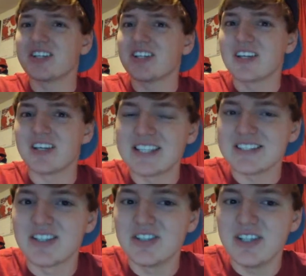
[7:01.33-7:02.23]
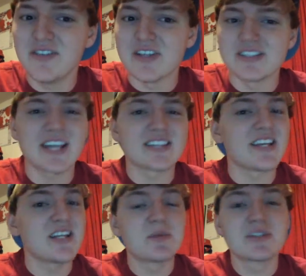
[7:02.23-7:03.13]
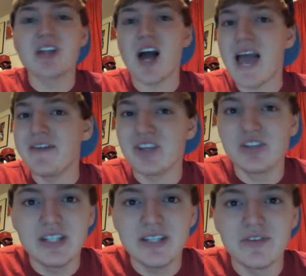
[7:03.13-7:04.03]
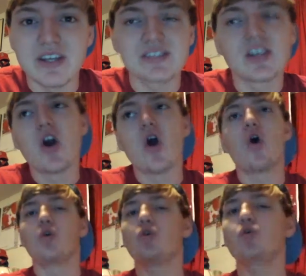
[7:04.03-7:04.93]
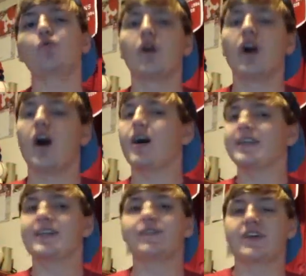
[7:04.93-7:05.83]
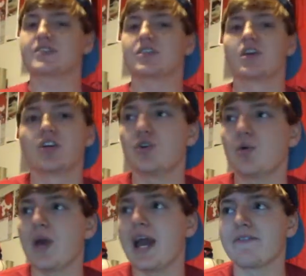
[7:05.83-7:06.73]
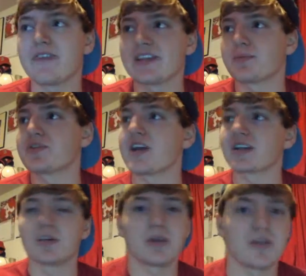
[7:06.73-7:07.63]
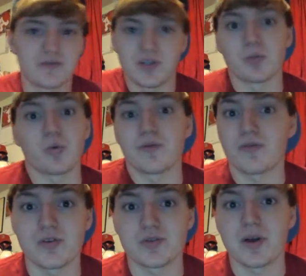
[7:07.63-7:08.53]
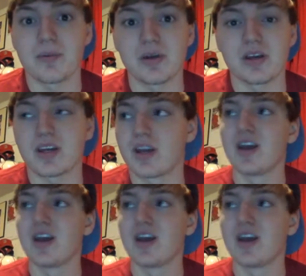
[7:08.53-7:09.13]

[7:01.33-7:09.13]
was a good against a good defense. Texas A&M does not have a good defense. Who on defense do you have that's projected to be a number one first round pick?